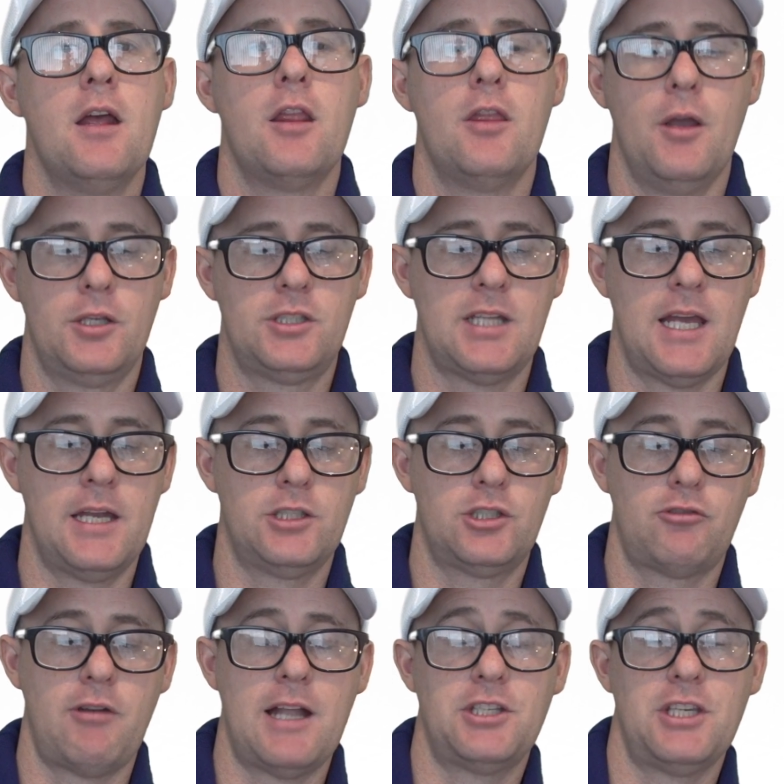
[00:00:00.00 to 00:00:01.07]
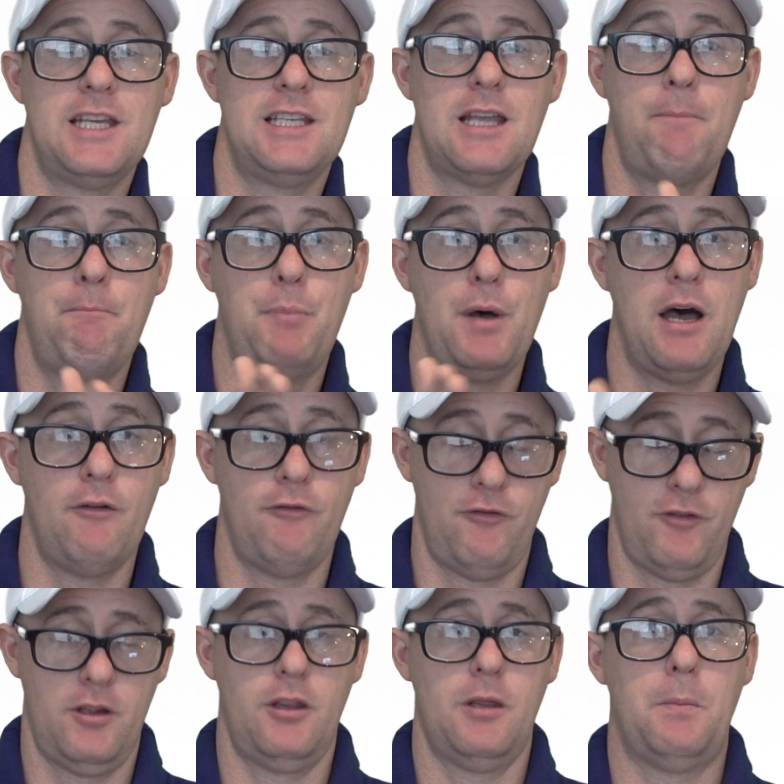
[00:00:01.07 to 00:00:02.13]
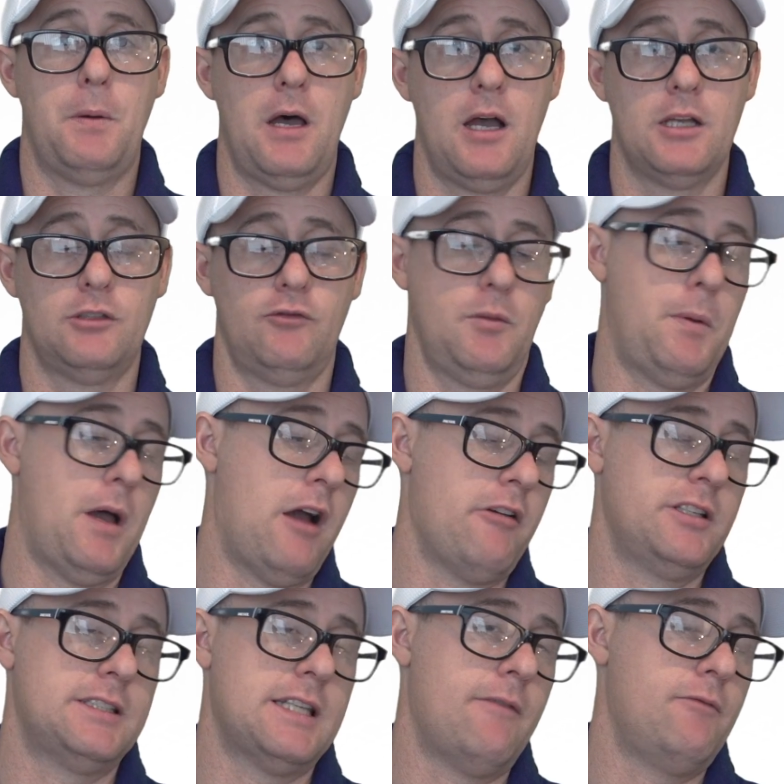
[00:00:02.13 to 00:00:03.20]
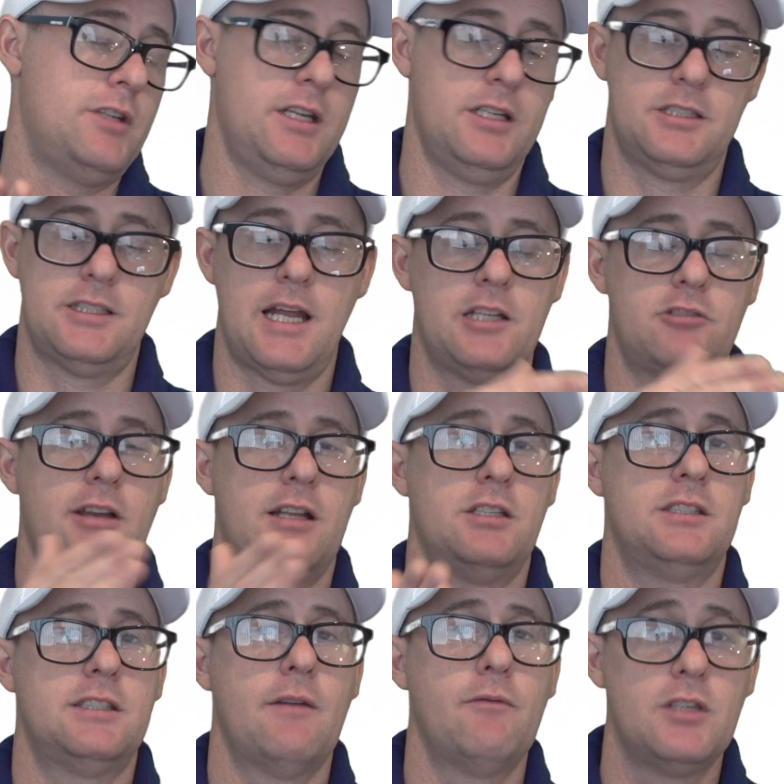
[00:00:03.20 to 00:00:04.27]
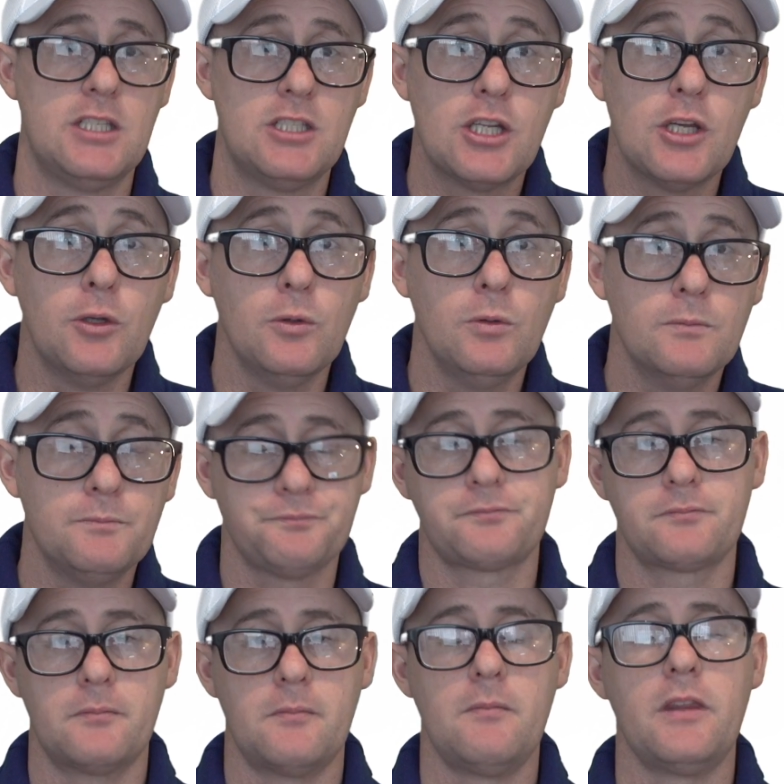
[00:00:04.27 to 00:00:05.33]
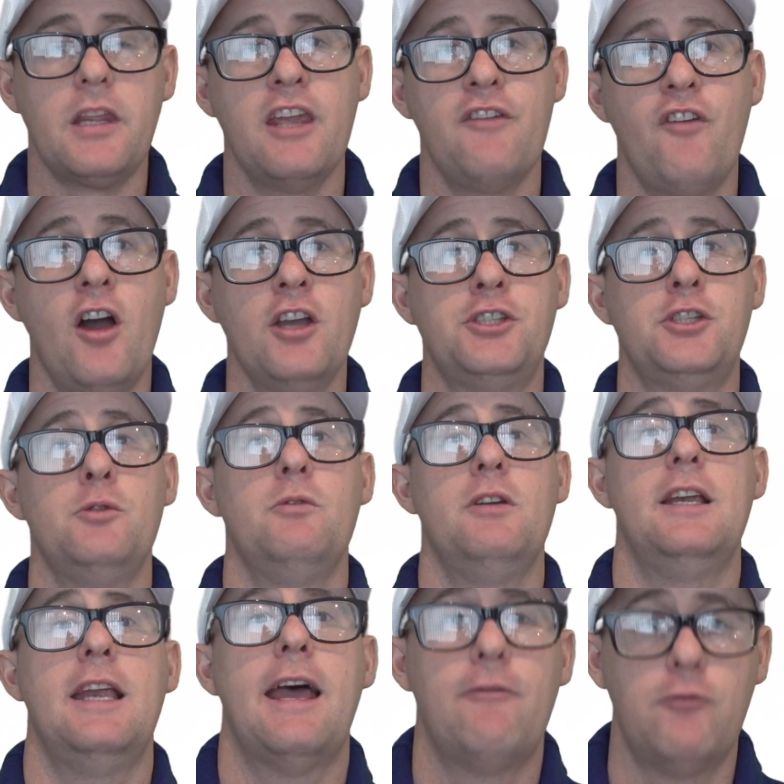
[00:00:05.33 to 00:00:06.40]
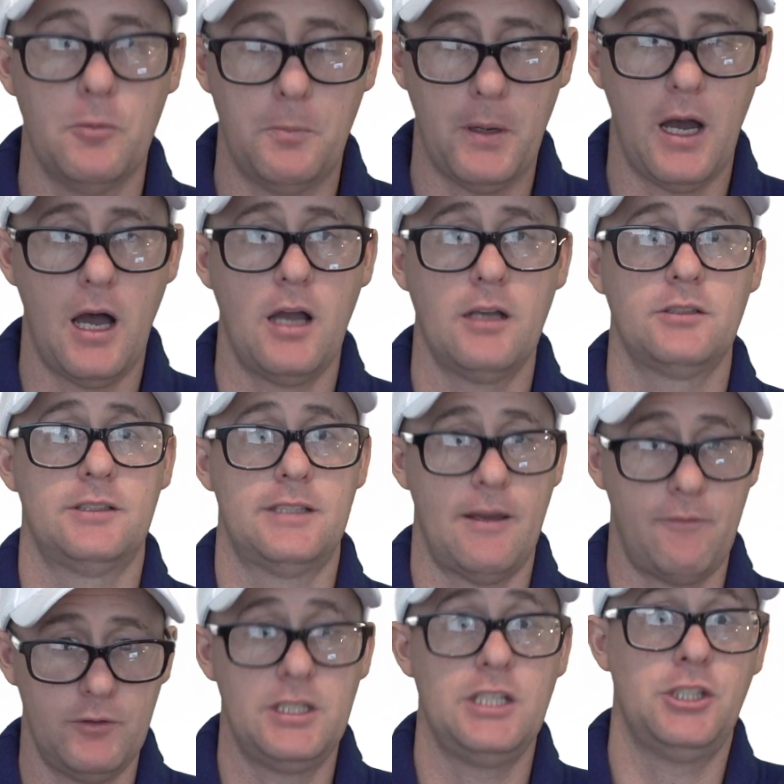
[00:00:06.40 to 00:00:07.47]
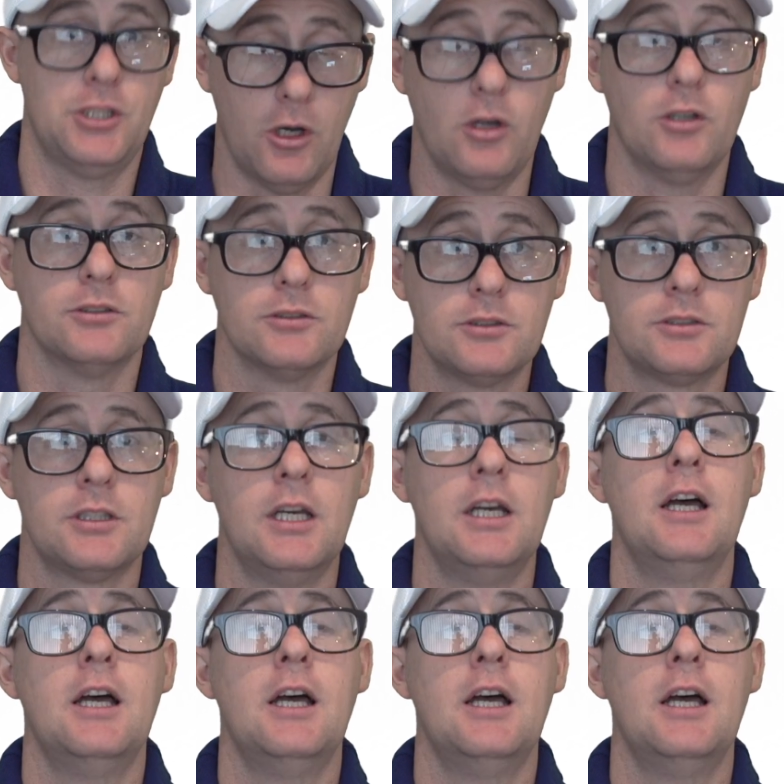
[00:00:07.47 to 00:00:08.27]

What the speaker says: The standard scratch is above the par. So if the par is 70 and the standard scratch is 72, if I shoot level par, 70 shots,